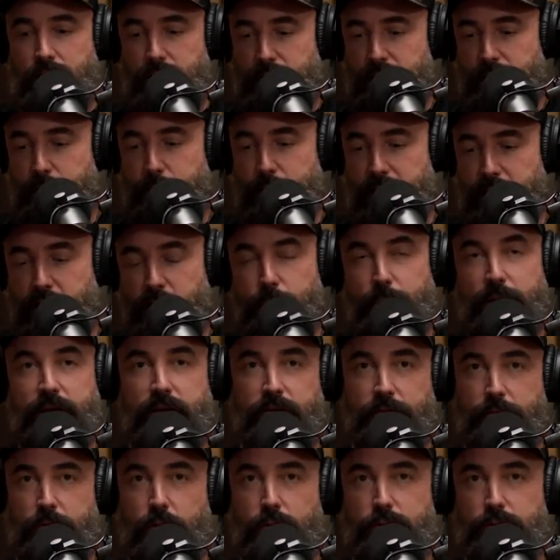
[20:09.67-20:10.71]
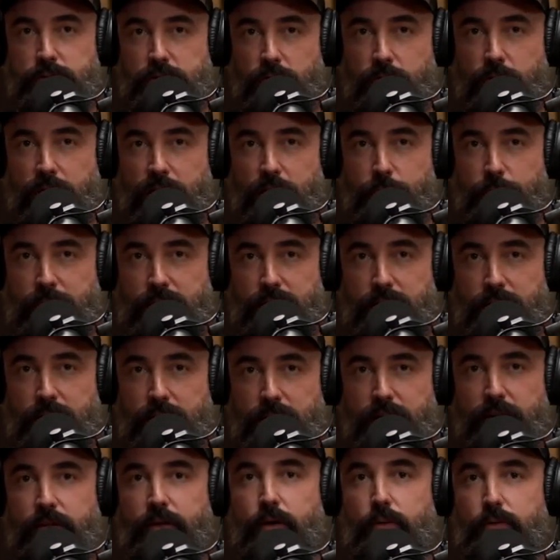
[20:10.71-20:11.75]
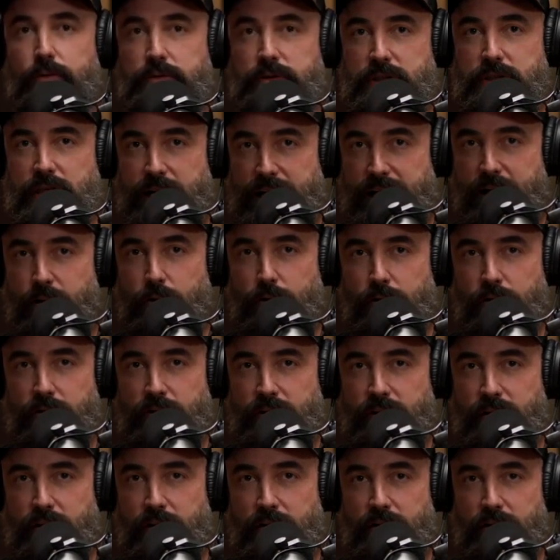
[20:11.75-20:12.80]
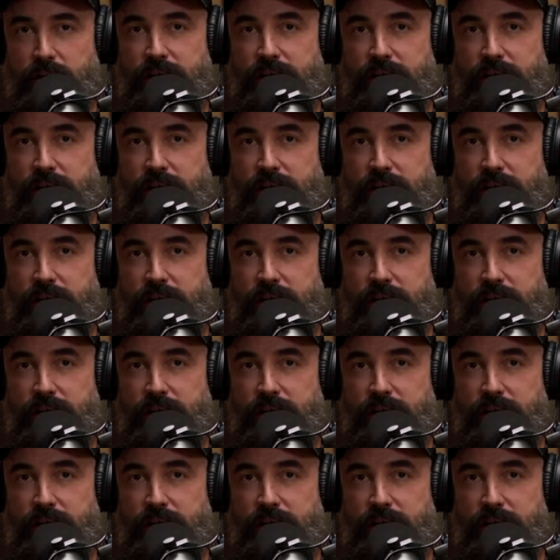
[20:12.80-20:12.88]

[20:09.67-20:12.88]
the betterment of those around me and those that I hold dear,